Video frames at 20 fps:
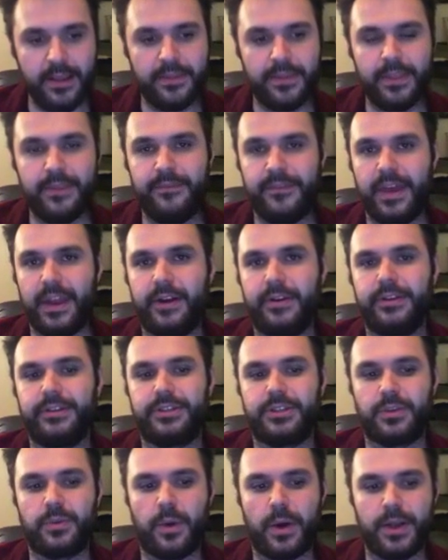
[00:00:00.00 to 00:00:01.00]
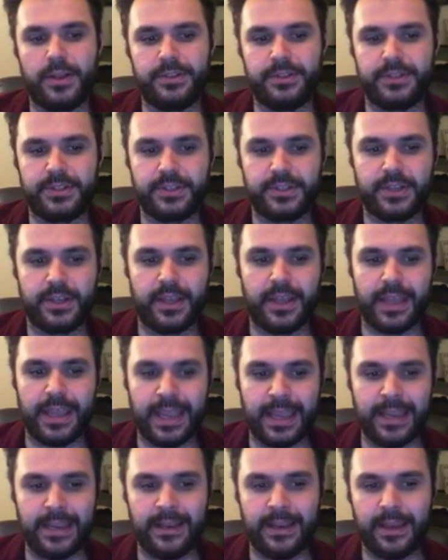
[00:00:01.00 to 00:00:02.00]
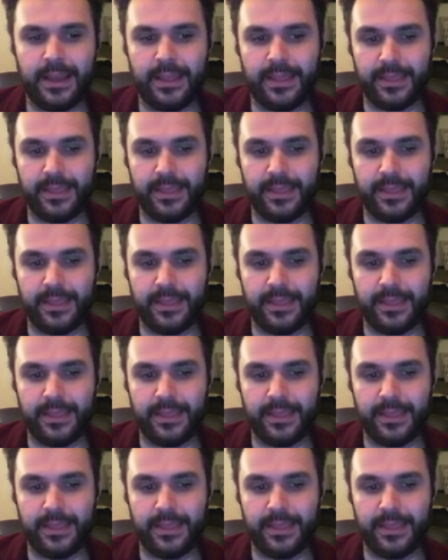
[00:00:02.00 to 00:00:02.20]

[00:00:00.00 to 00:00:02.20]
the veteran squads in